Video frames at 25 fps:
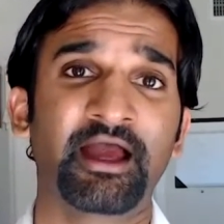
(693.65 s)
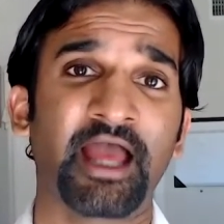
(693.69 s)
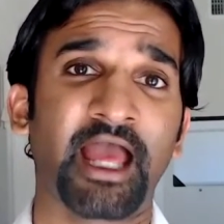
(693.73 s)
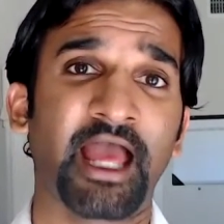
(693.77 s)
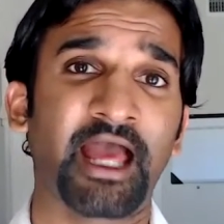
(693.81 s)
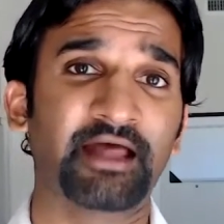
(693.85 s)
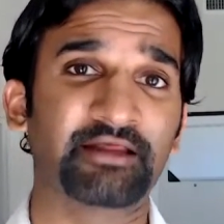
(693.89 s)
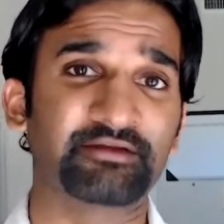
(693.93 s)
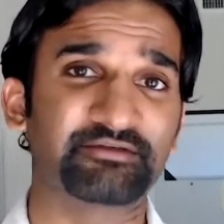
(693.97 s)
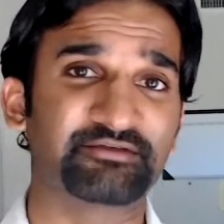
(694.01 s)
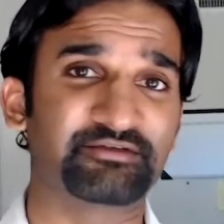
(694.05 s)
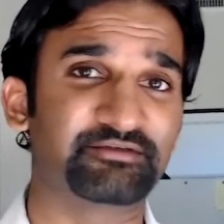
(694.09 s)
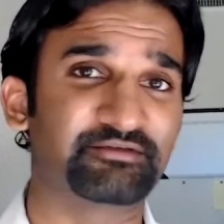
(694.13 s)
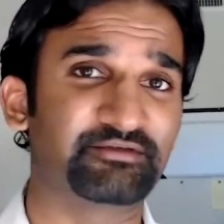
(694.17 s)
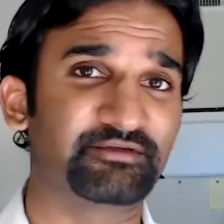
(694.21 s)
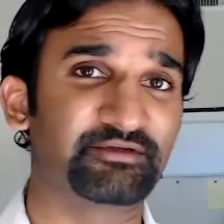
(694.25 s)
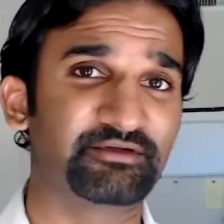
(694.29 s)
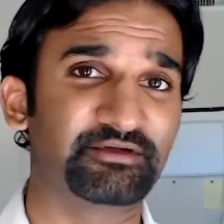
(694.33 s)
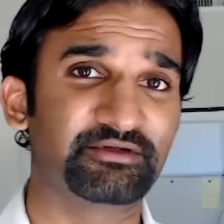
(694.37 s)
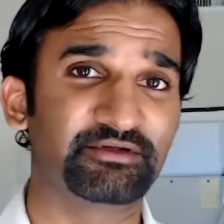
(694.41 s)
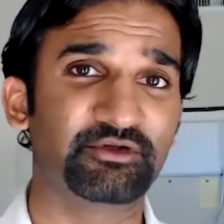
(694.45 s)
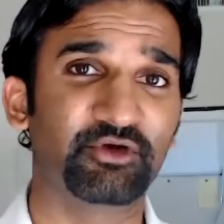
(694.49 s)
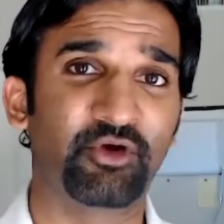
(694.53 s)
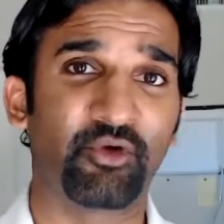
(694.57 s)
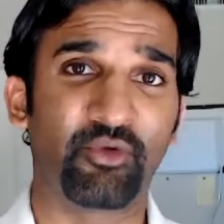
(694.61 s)
as
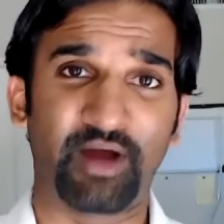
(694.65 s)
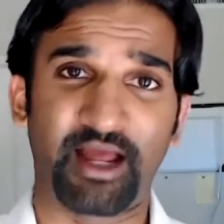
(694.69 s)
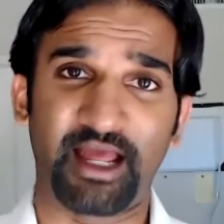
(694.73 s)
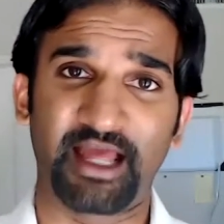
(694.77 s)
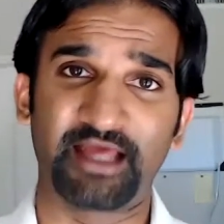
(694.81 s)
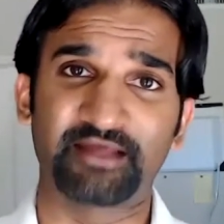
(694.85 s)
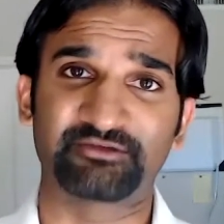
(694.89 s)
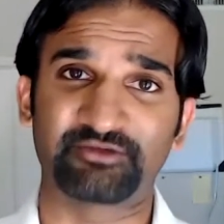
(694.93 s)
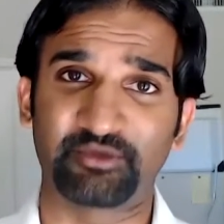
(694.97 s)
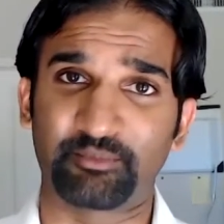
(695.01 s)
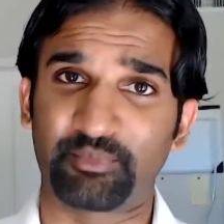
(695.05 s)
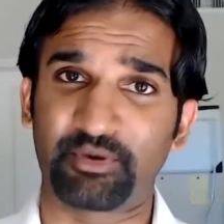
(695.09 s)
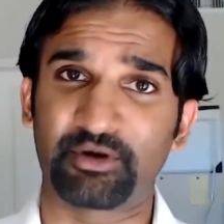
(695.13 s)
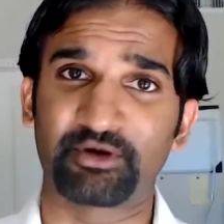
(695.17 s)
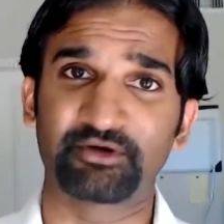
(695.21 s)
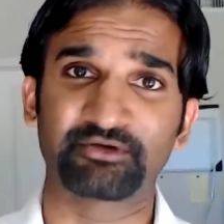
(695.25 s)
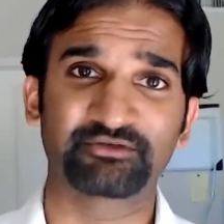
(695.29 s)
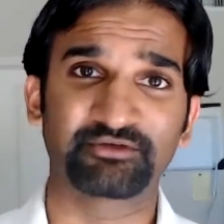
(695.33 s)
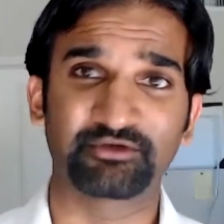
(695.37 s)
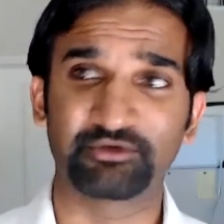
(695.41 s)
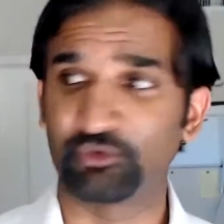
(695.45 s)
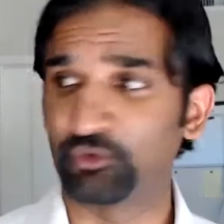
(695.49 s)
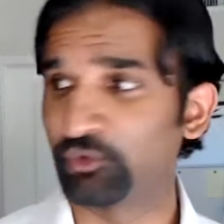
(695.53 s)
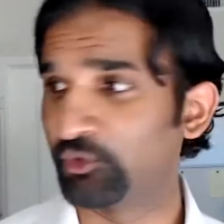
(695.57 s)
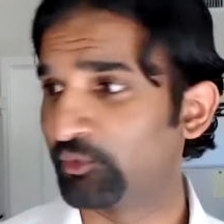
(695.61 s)
a
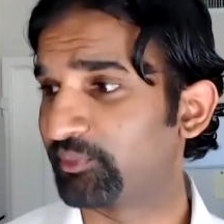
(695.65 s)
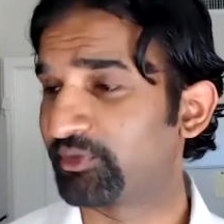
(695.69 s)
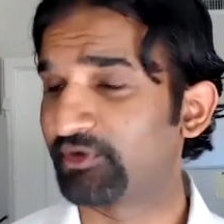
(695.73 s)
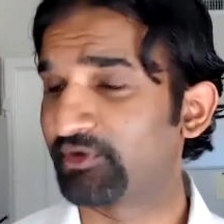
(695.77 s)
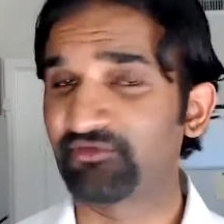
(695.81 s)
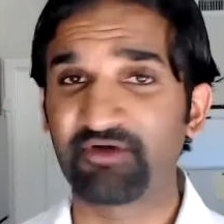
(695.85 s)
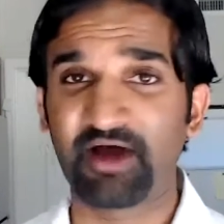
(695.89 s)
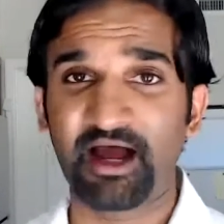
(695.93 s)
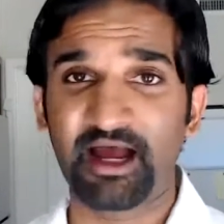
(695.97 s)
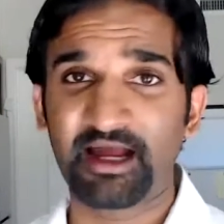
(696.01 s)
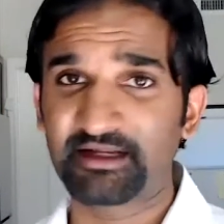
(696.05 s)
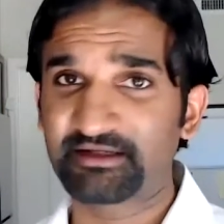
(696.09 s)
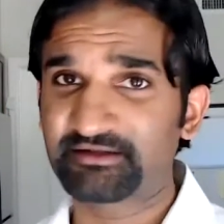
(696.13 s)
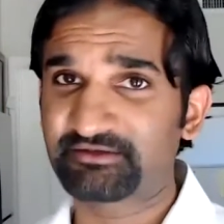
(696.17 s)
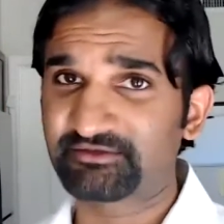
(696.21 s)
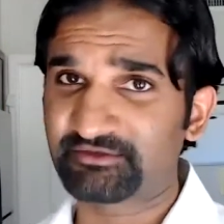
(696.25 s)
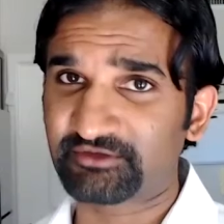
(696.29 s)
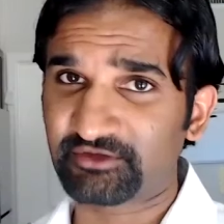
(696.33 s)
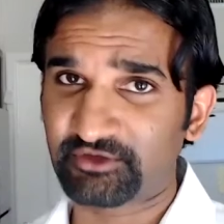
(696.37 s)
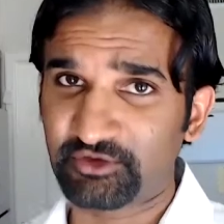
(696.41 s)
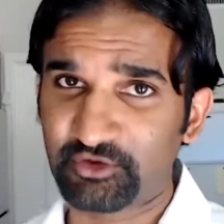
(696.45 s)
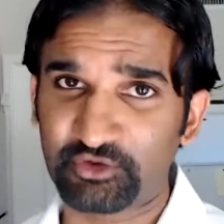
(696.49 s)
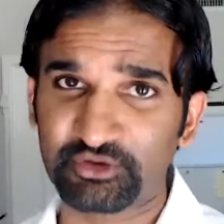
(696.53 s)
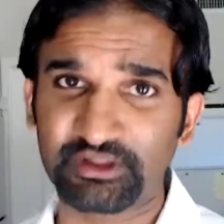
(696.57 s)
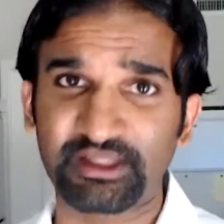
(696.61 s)
person who provides
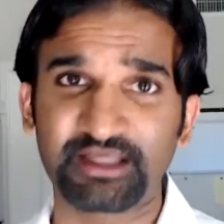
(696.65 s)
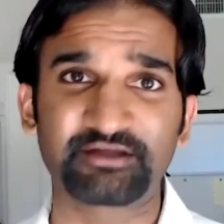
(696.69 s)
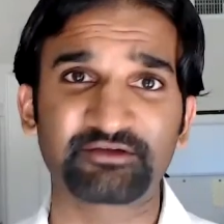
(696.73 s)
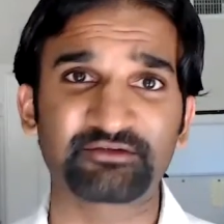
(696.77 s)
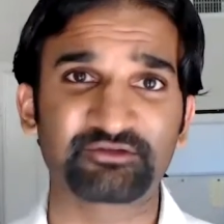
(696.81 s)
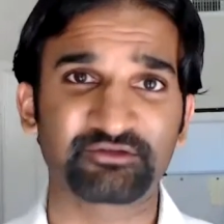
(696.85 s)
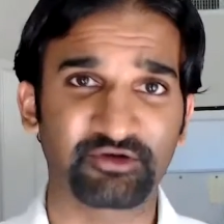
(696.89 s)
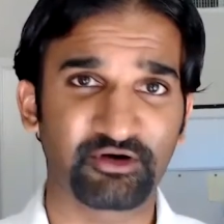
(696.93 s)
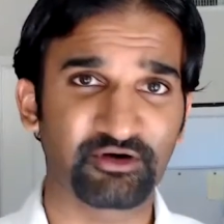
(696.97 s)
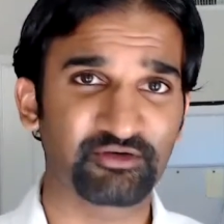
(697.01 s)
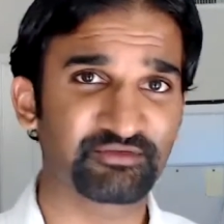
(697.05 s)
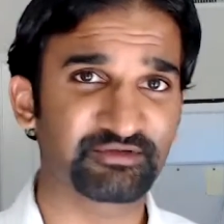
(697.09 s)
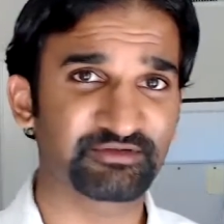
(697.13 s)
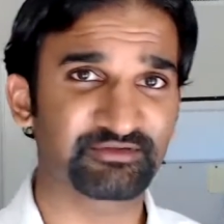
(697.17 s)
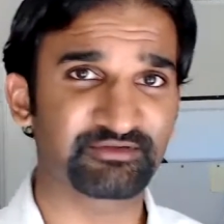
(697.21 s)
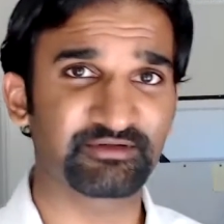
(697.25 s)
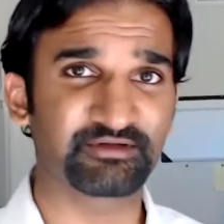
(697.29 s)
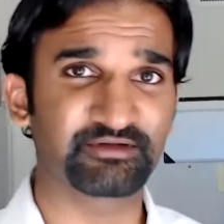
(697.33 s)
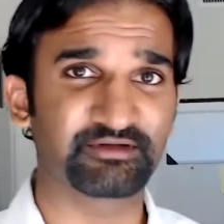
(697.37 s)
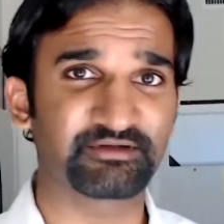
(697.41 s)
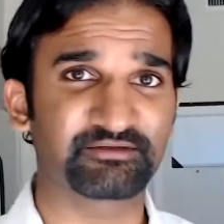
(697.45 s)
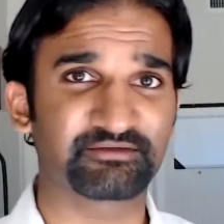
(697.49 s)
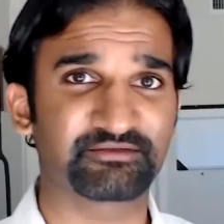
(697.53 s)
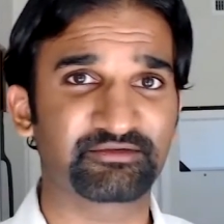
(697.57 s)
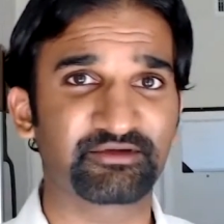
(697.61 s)
cooking
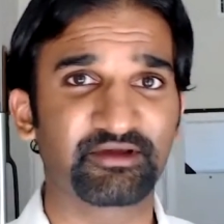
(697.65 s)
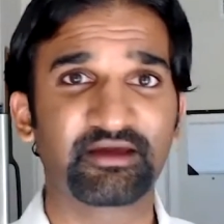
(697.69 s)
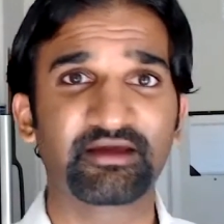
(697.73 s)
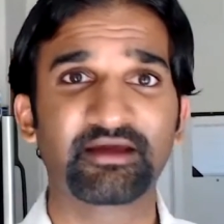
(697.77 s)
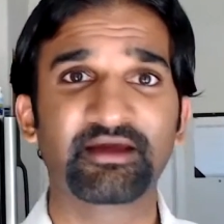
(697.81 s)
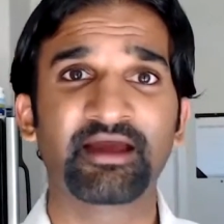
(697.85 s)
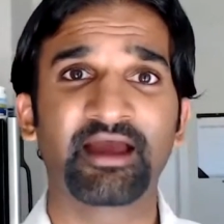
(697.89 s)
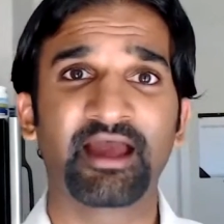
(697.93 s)
services